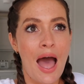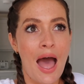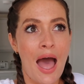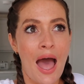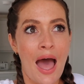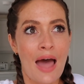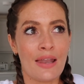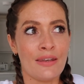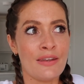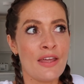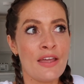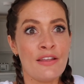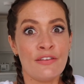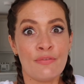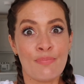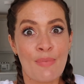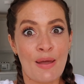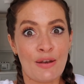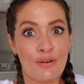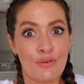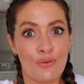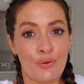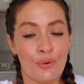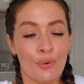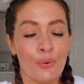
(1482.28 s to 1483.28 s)
and it's
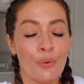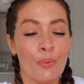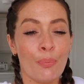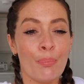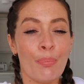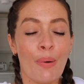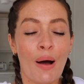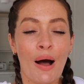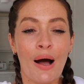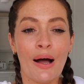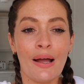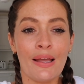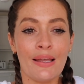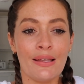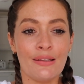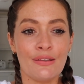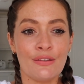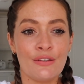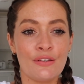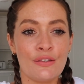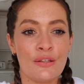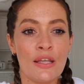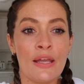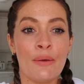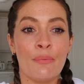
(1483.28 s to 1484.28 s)
mental, but
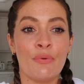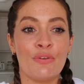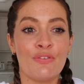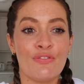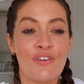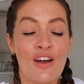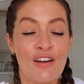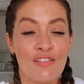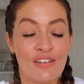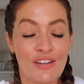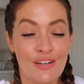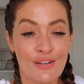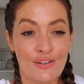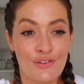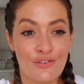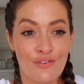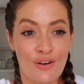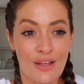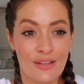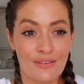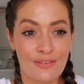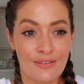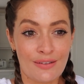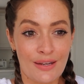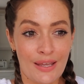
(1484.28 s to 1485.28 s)
it's it was very
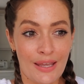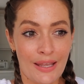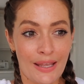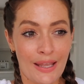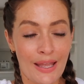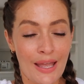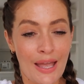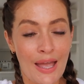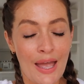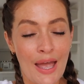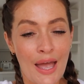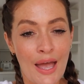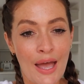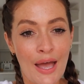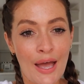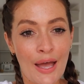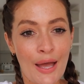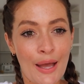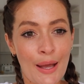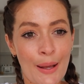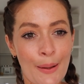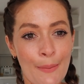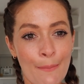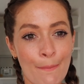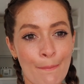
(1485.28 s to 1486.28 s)
interesting.
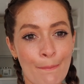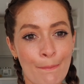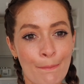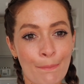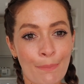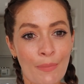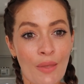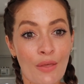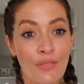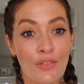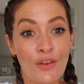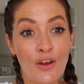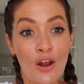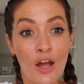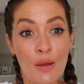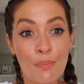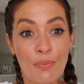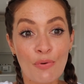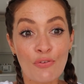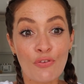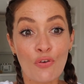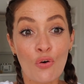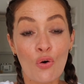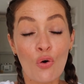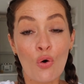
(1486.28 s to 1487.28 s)
Um, the night
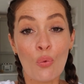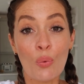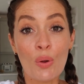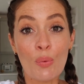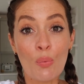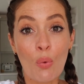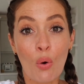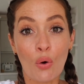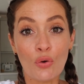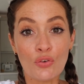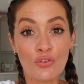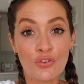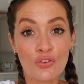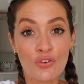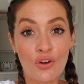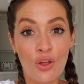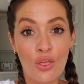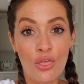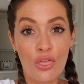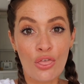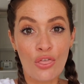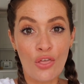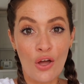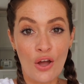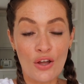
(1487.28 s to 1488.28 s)
before we watched
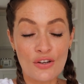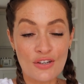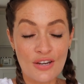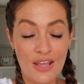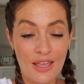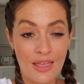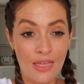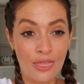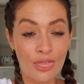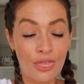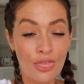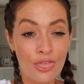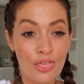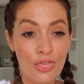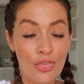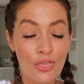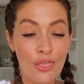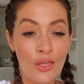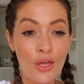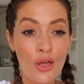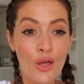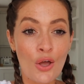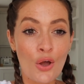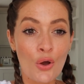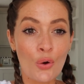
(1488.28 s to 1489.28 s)
13th,
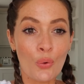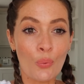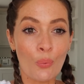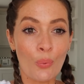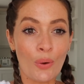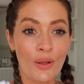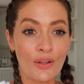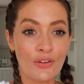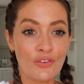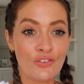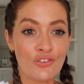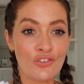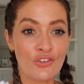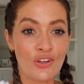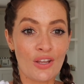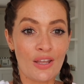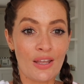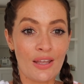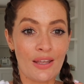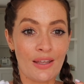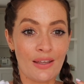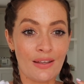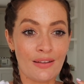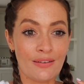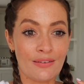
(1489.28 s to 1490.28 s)
which
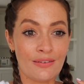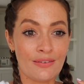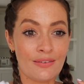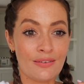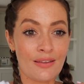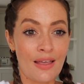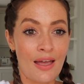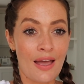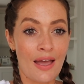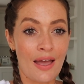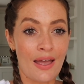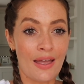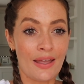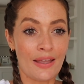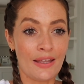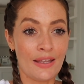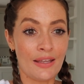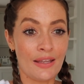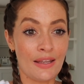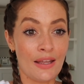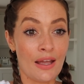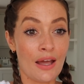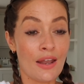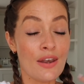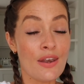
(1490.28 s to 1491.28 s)
is
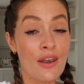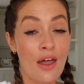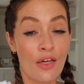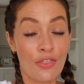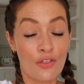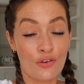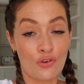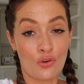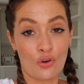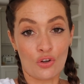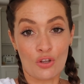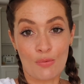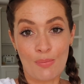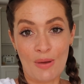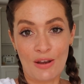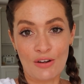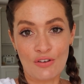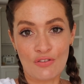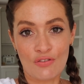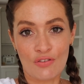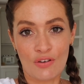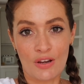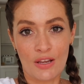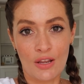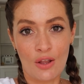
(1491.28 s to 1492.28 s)
a, another
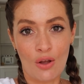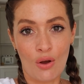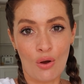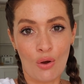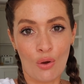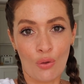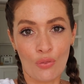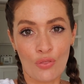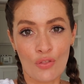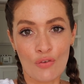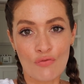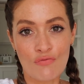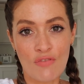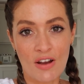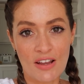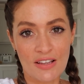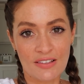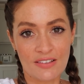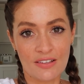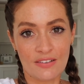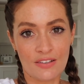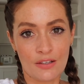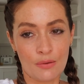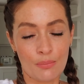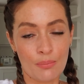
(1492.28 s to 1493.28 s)
documentary on the
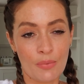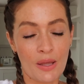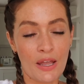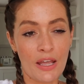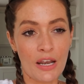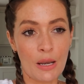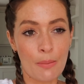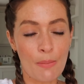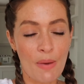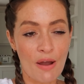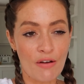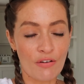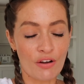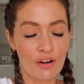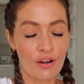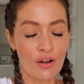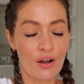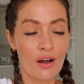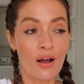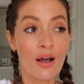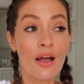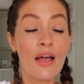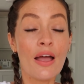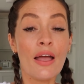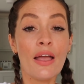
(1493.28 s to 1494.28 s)
racism in
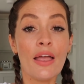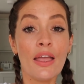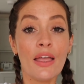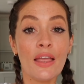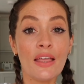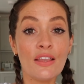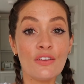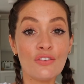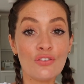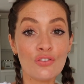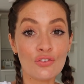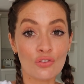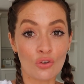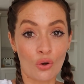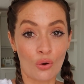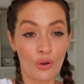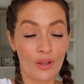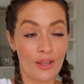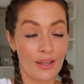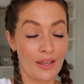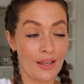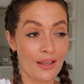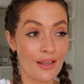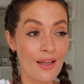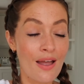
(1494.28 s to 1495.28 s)
America. It is
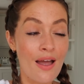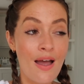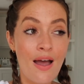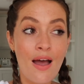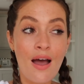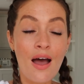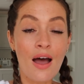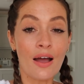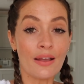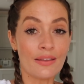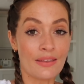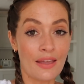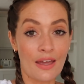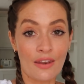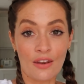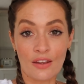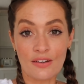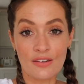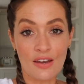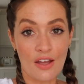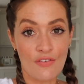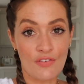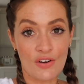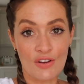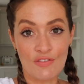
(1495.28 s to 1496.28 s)
shocking. Again, I
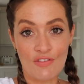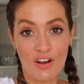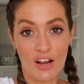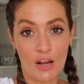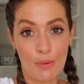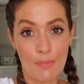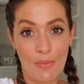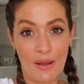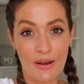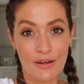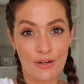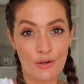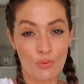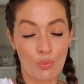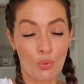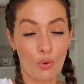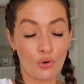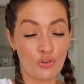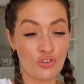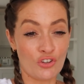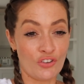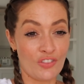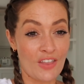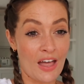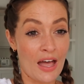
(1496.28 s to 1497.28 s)
definitely recommend
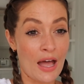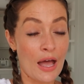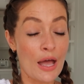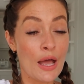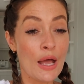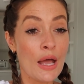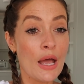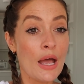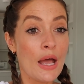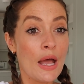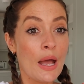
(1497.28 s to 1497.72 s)
watching that